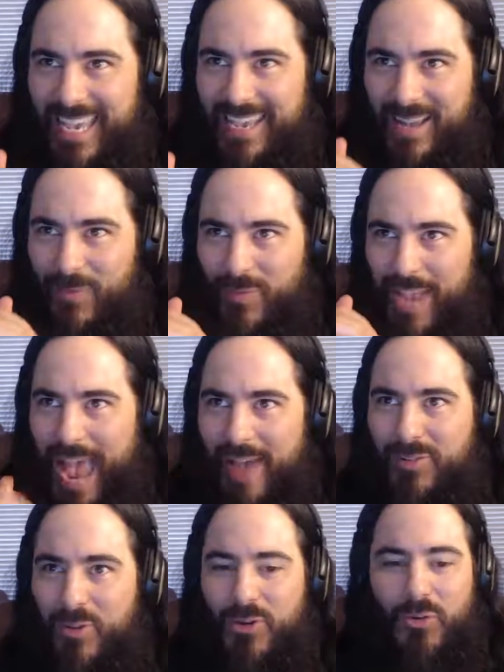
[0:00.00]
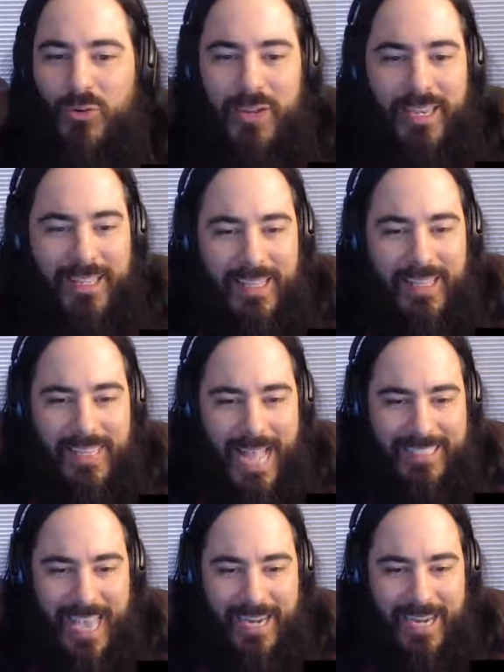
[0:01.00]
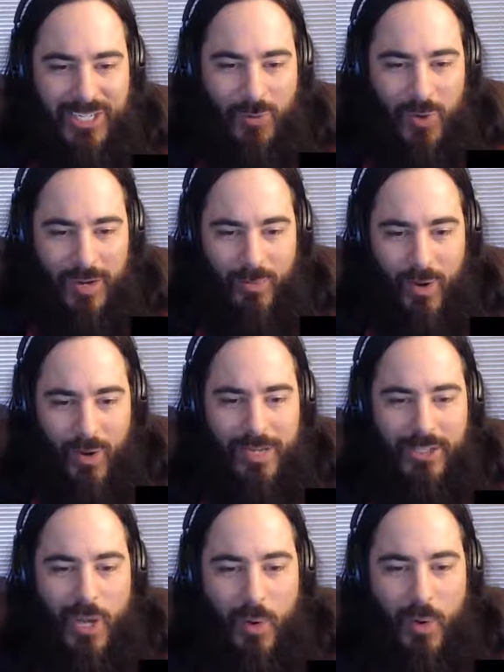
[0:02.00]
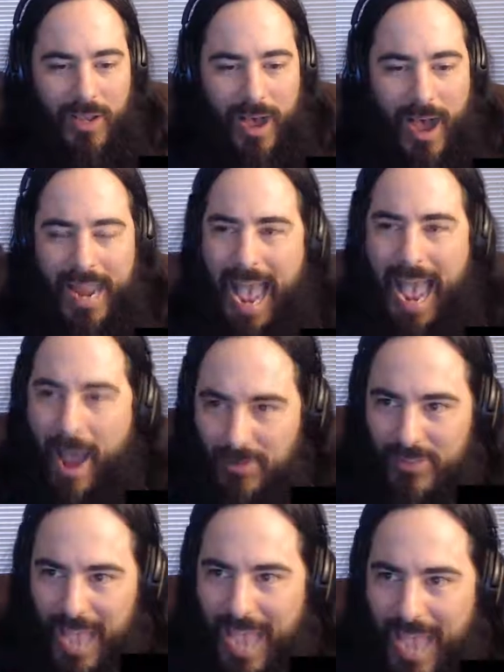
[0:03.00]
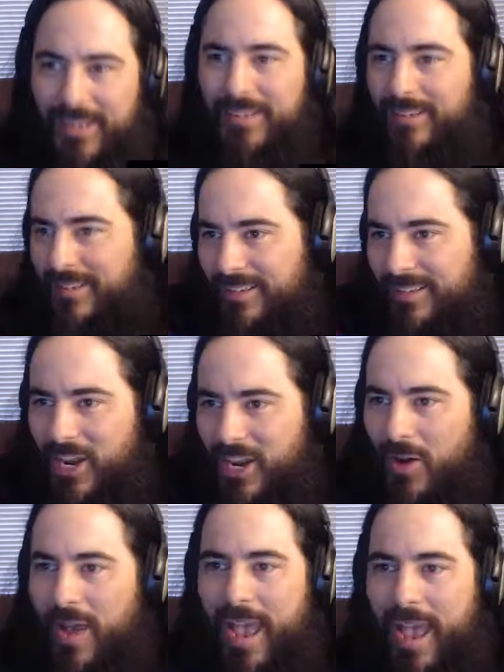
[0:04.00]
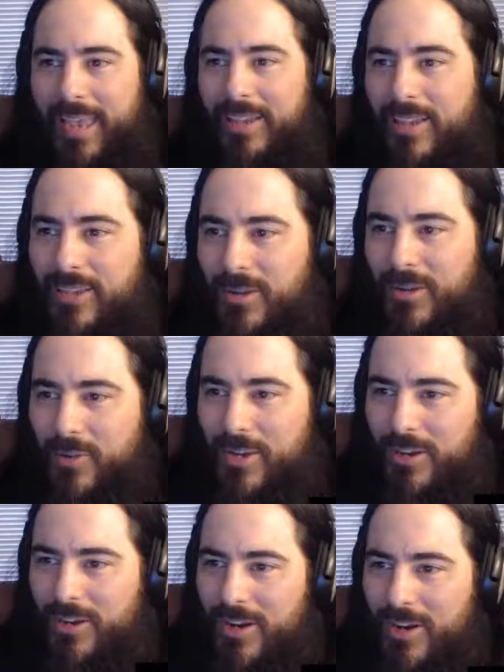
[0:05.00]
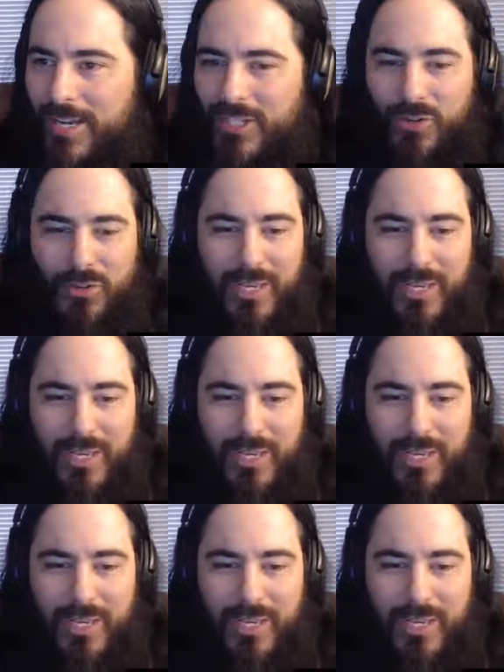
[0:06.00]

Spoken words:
We have to agree that that's actually what is going on. After that, you know, hey, you're going to disagree